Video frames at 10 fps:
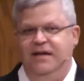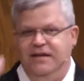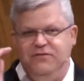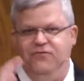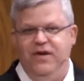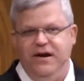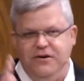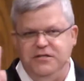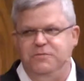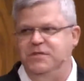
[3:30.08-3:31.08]
He's
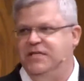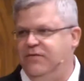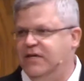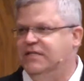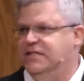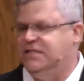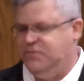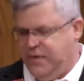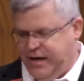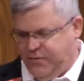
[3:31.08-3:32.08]
very specific. This is
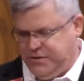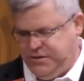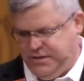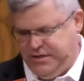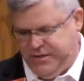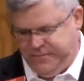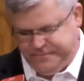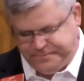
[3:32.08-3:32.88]
what I want you to do.